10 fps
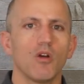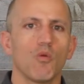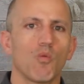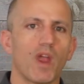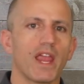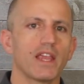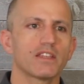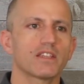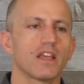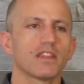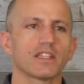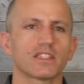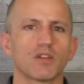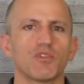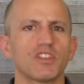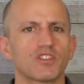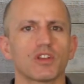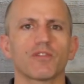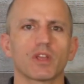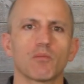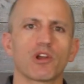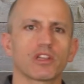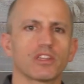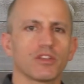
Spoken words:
ways that someone is serving a market